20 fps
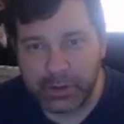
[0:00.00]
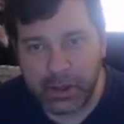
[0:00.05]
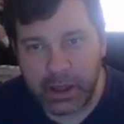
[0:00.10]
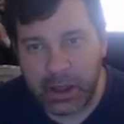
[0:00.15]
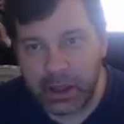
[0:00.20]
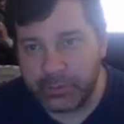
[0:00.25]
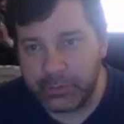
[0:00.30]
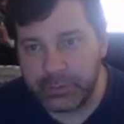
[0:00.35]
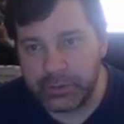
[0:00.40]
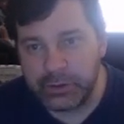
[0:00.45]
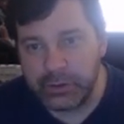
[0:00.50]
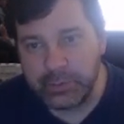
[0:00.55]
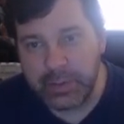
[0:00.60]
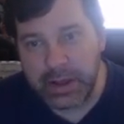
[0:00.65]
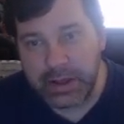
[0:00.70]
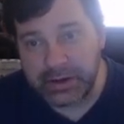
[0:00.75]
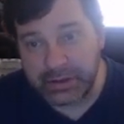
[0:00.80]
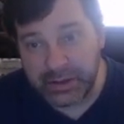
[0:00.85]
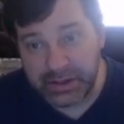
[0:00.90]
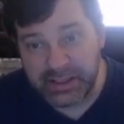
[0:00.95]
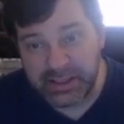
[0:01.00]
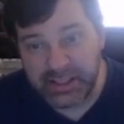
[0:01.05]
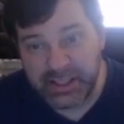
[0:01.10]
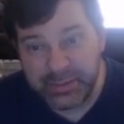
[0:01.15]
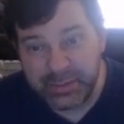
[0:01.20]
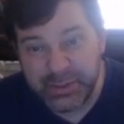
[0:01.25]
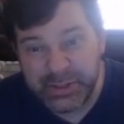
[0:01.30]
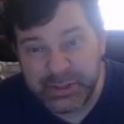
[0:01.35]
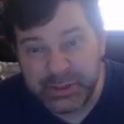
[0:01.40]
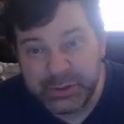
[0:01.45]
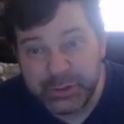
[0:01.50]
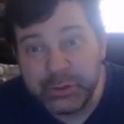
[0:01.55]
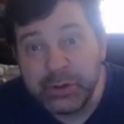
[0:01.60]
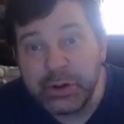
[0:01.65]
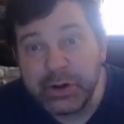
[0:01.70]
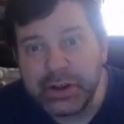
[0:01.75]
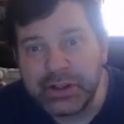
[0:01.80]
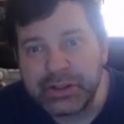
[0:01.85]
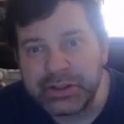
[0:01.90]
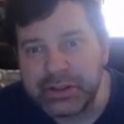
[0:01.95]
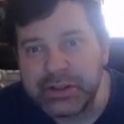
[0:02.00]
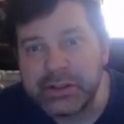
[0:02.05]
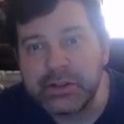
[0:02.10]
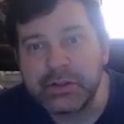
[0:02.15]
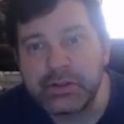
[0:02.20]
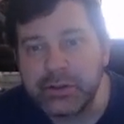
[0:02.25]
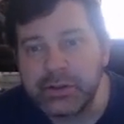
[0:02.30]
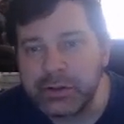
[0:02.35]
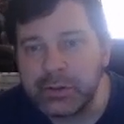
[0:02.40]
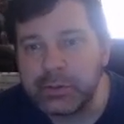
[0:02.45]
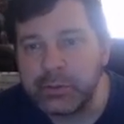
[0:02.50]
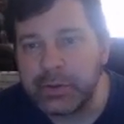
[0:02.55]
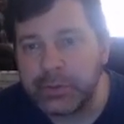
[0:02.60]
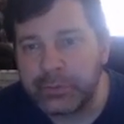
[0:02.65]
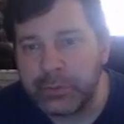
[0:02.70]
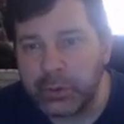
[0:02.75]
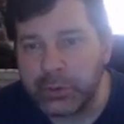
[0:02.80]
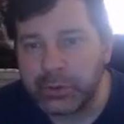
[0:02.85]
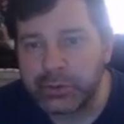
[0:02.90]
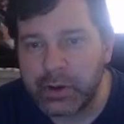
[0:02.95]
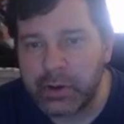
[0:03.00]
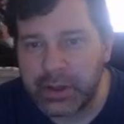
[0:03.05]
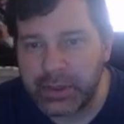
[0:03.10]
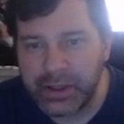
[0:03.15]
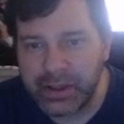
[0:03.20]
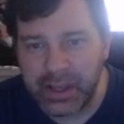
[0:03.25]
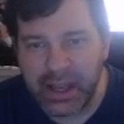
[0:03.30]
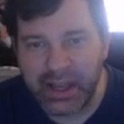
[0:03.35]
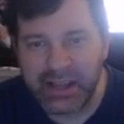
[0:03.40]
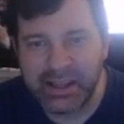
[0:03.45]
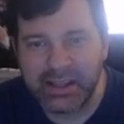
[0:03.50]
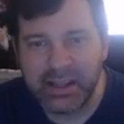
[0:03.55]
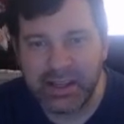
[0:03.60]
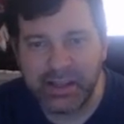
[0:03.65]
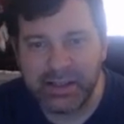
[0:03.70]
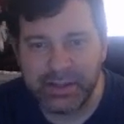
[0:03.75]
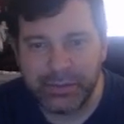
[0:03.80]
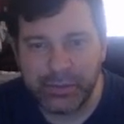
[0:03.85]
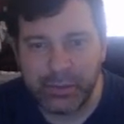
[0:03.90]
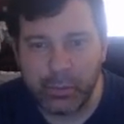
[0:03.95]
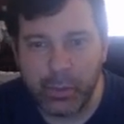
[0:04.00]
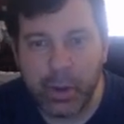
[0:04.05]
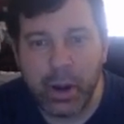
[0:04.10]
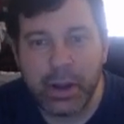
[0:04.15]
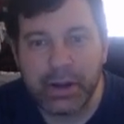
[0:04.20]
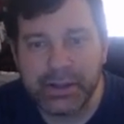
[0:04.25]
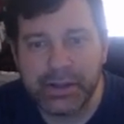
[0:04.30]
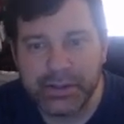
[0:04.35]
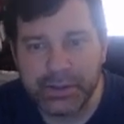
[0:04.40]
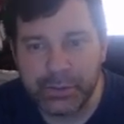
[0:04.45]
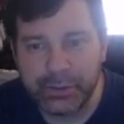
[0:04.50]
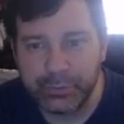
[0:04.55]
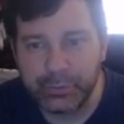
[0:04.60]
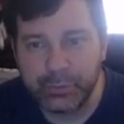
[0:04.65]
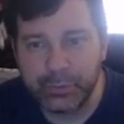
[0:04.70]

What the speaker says: for 2 mana, that seems good. You can do a Voltron thing, I guess, if you wanted to.